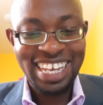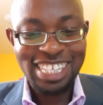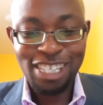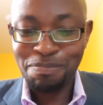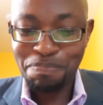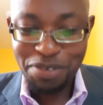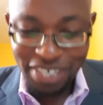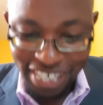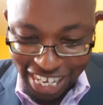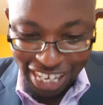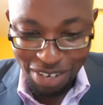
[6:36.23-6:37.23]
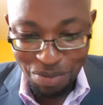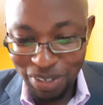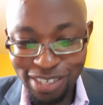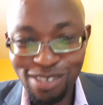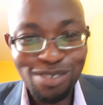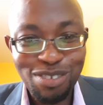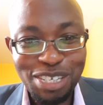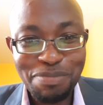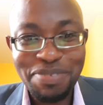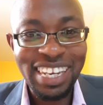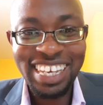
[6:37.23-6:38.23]
Spring will soon
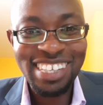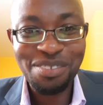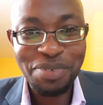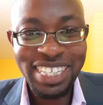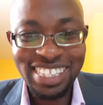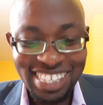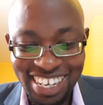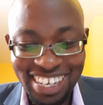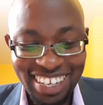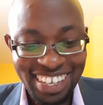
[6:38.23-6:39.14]
replace winter.